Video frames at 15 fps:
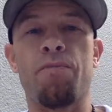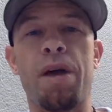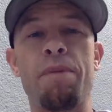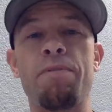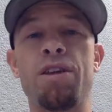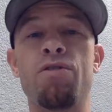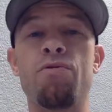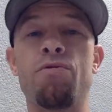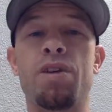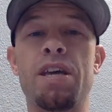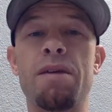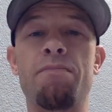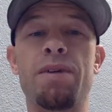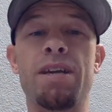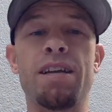Maybe you
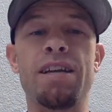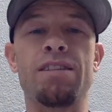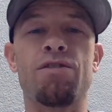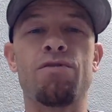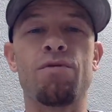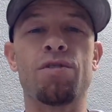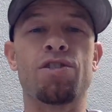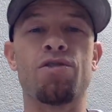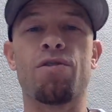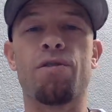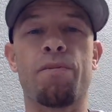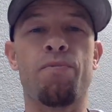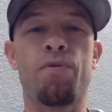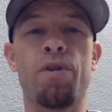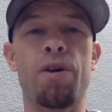keep getting to a certain
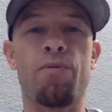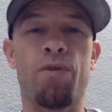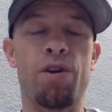point